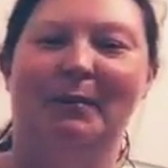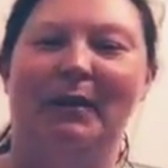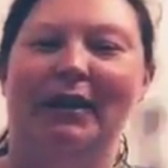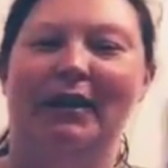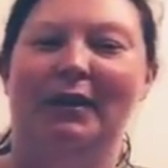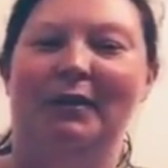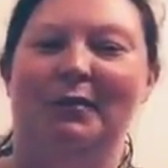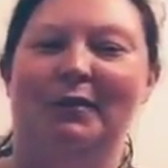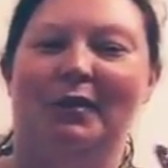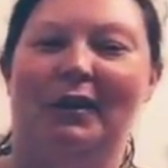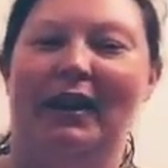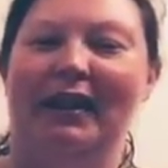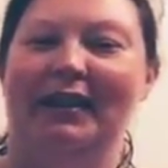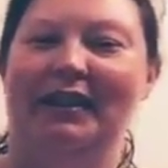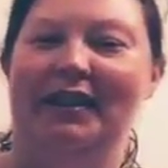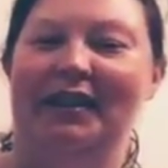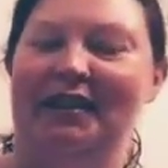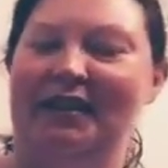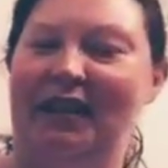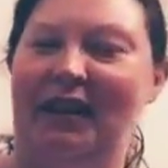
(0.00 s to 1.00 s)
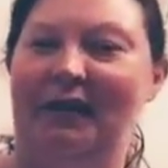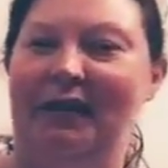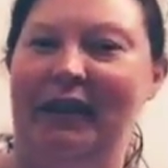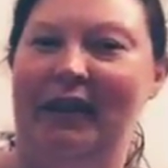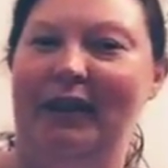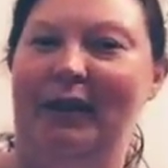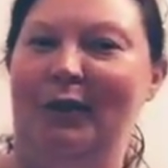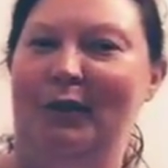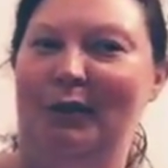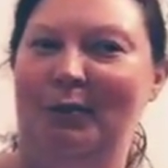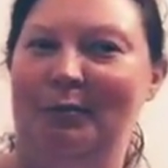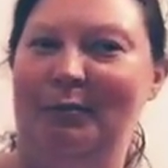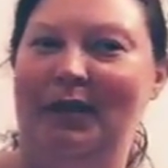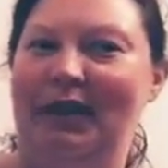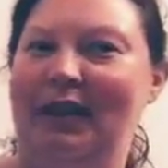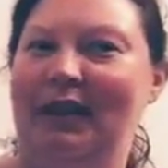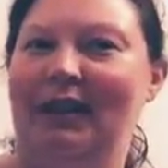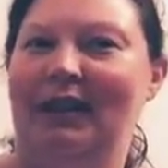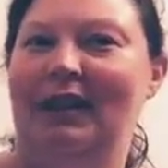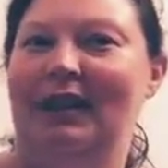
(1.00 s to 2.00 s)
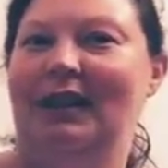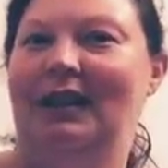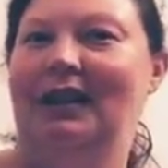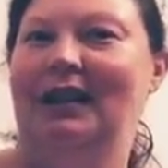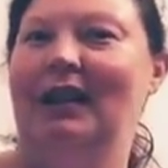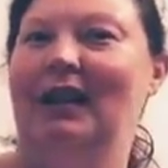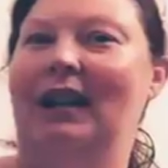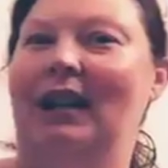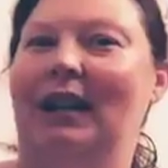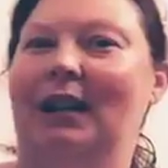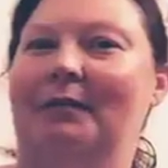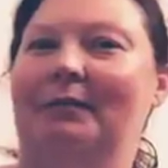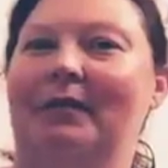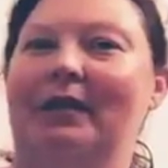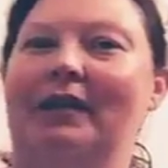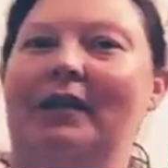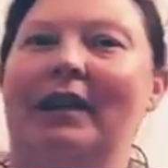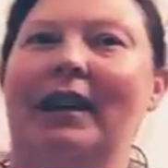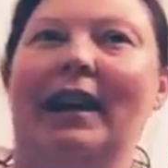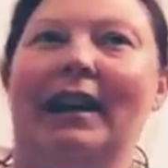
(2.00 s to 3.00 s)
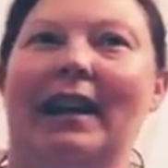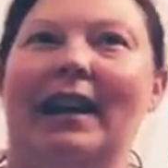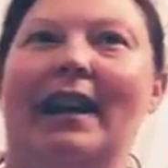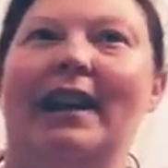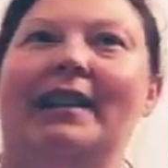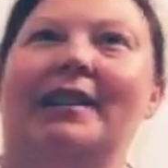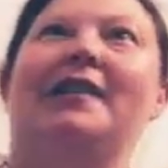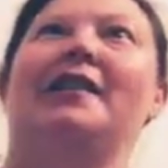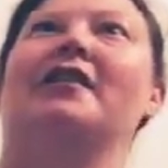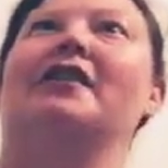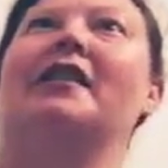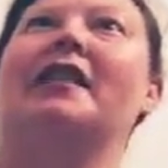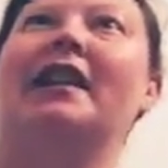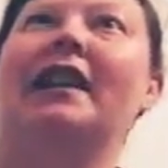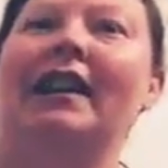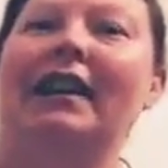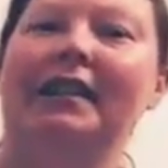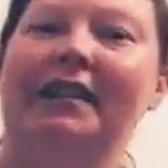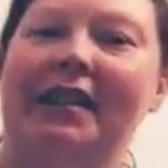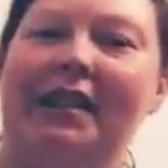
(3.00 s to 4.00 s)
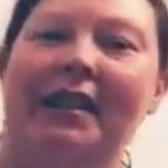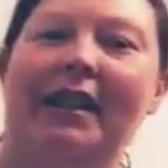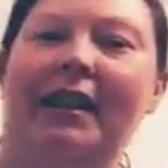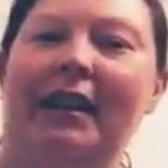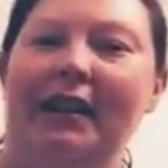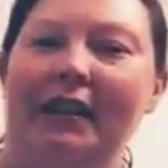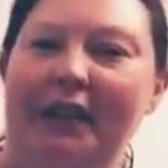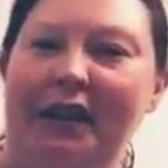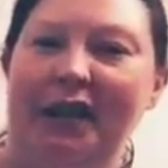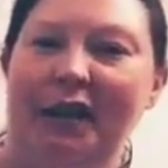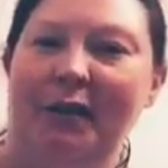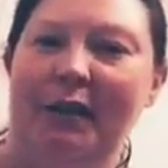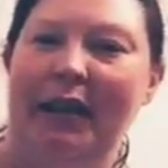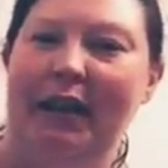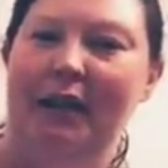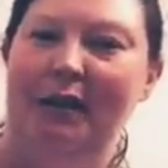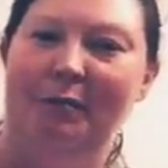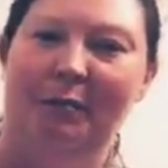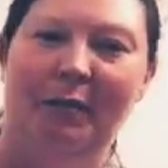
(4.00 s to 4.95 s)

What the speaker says: when you try this stuff at home. Again, your kids can do it